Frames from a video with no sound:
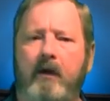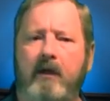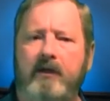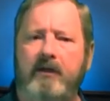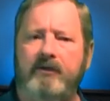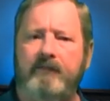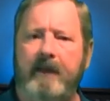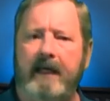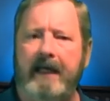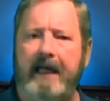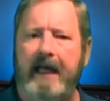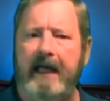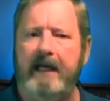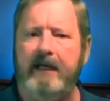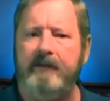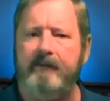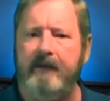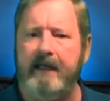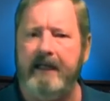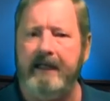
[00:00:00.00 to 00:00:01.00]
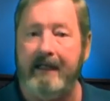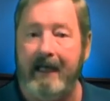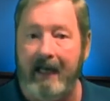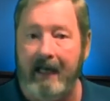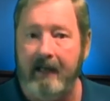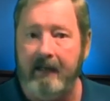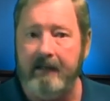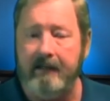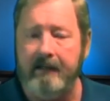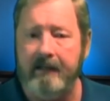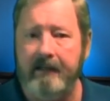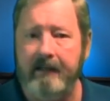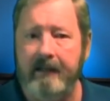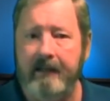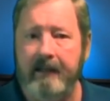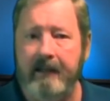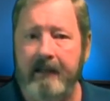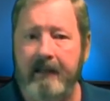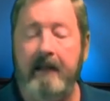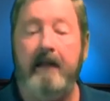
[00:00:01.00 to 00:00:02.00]
What does my gauge read now?
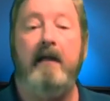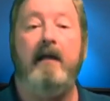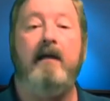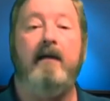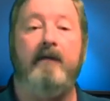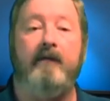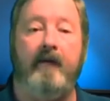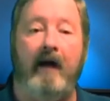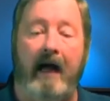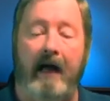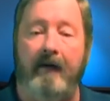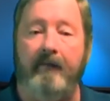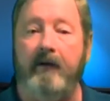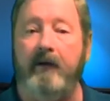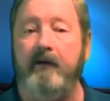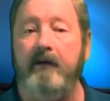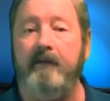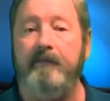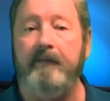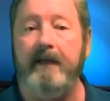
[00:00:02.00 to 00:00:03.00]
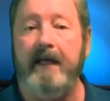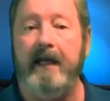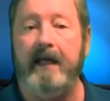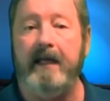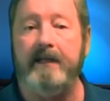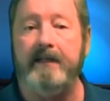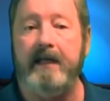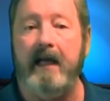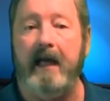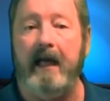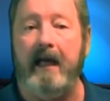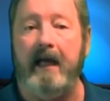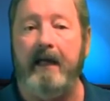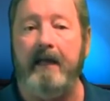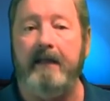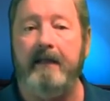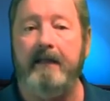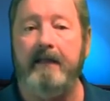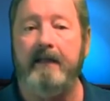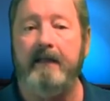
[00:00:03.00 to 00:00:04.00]
500 psi.
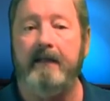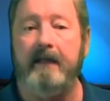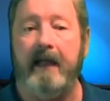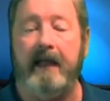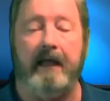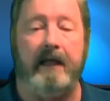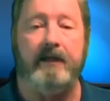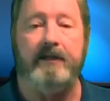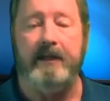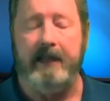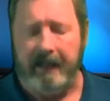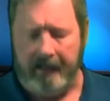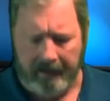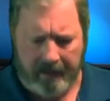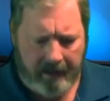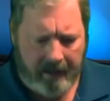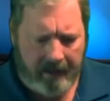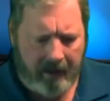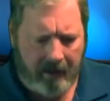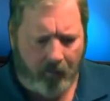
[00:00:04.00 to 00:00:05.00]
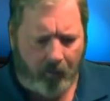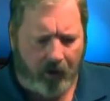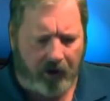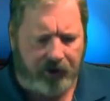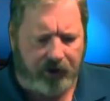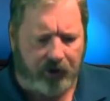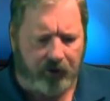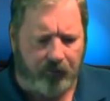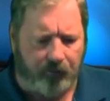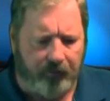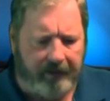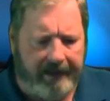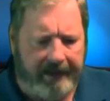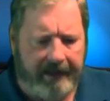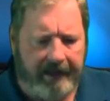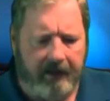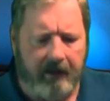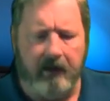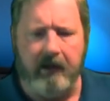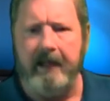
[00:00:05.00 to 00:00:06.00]
Like I said, what you're
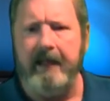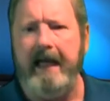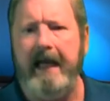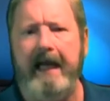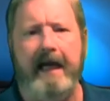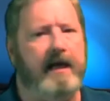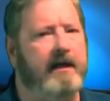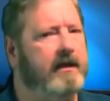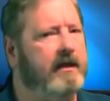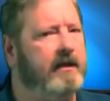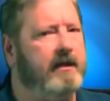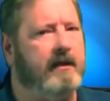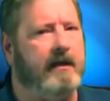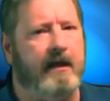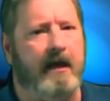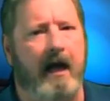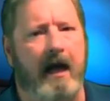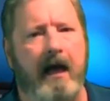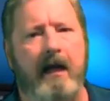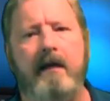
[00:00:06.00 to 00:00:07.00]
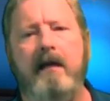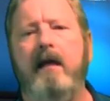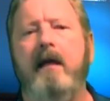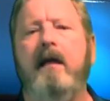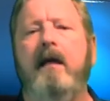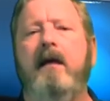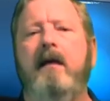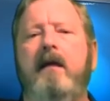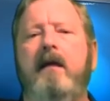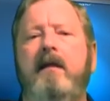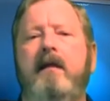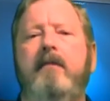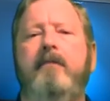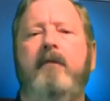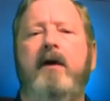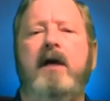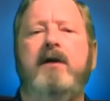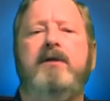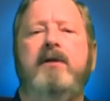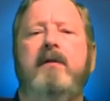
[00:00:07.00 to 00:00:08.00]
reading on a gauge is not the
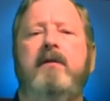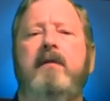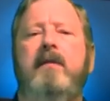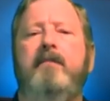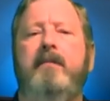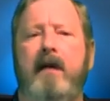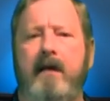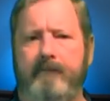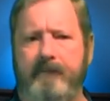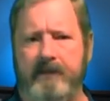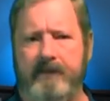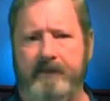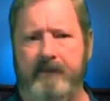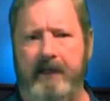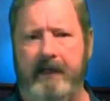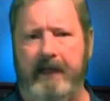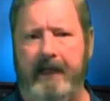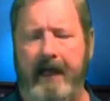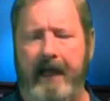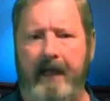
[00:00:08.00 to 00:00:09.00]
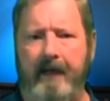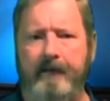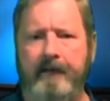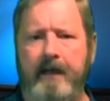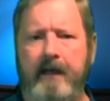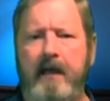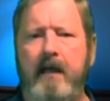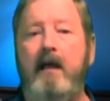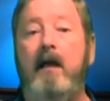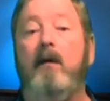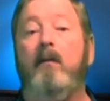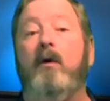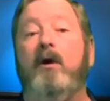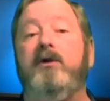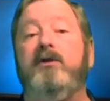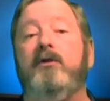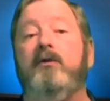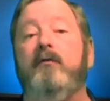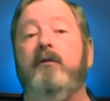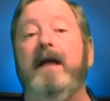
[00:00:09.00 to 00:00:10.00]
pressure the pump is putting out.
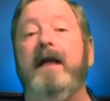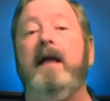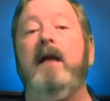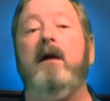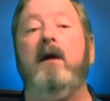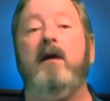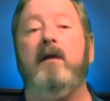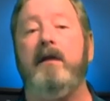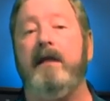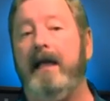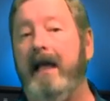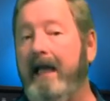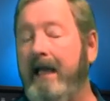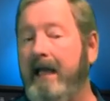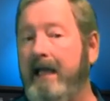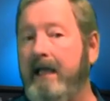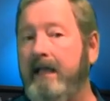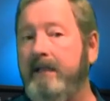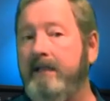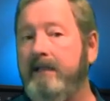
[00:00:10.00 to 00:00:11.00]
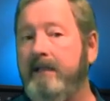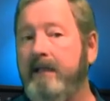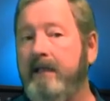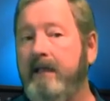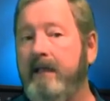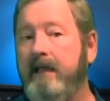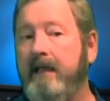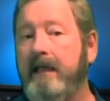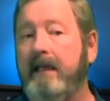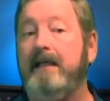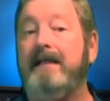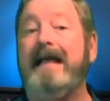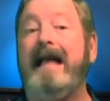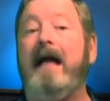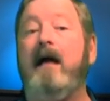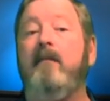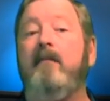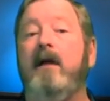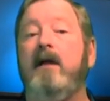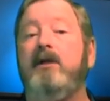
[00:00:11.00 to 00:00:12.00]
What you're reading on the gauge is
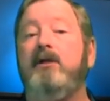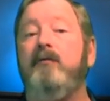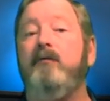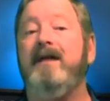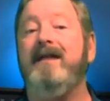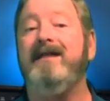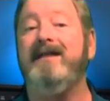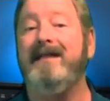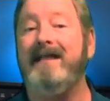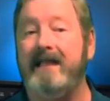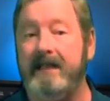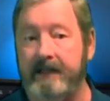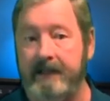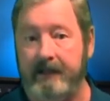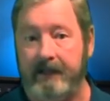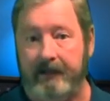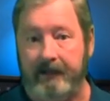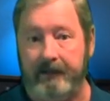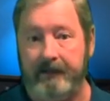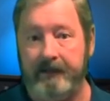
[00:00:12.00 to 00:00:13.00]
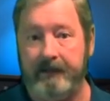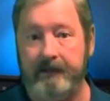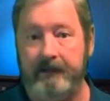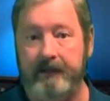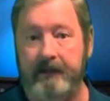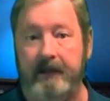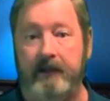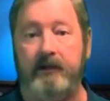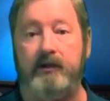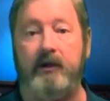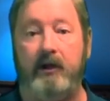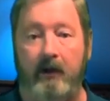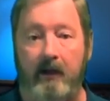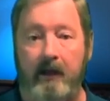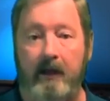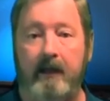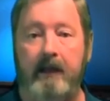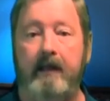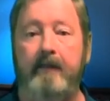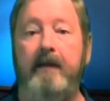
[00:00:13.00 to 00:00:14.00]
how much resistance is
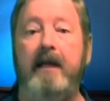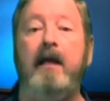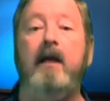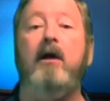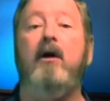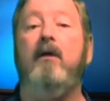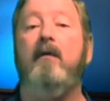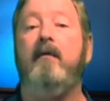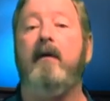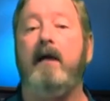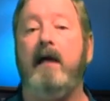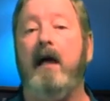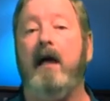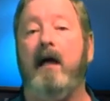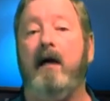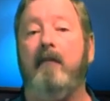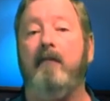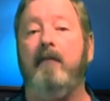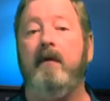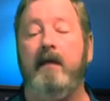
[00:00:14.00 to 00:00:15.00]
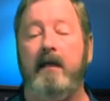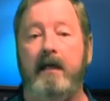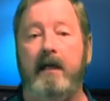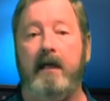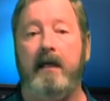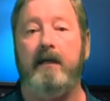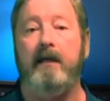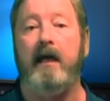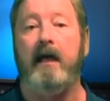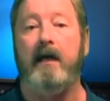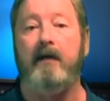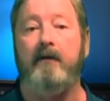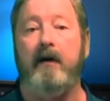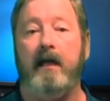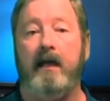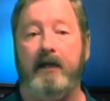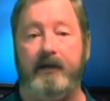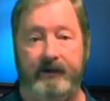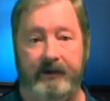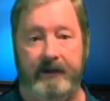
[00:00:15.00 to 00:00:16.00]
currently being overcome in the
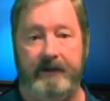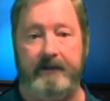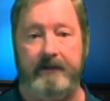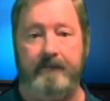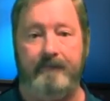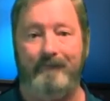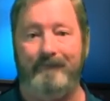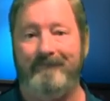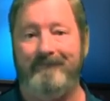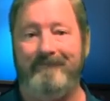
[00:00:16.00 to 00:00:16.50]
hydraulic system.